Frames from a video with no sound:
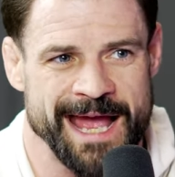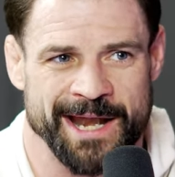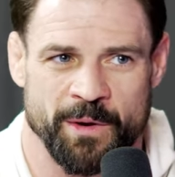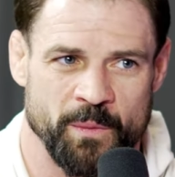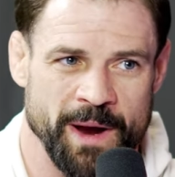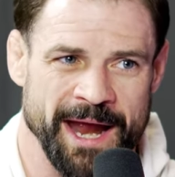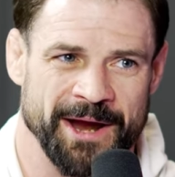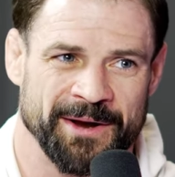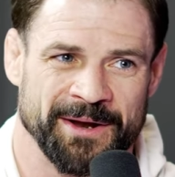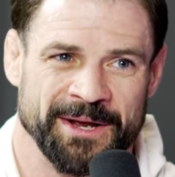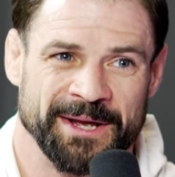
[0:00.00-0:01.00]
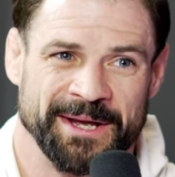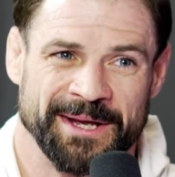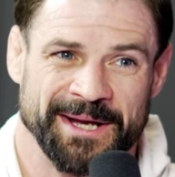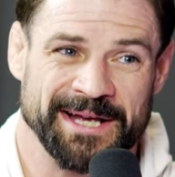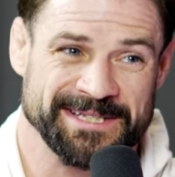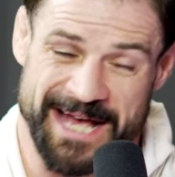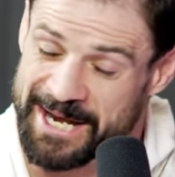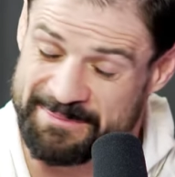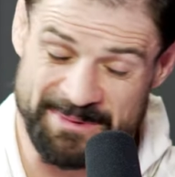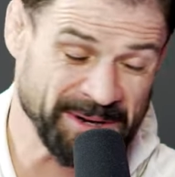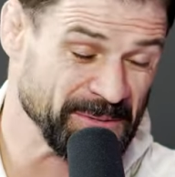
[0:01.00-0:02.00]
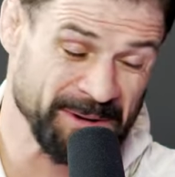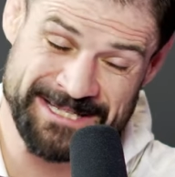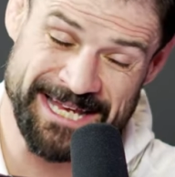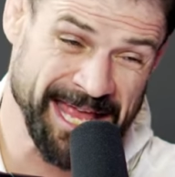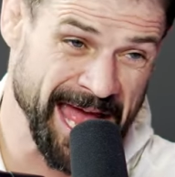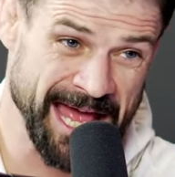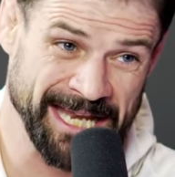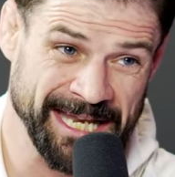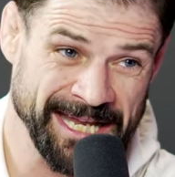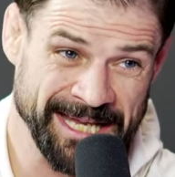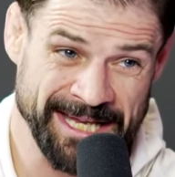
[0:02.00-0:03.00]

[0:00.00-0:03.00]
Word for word: and aware. Uh, Seidenberg once again.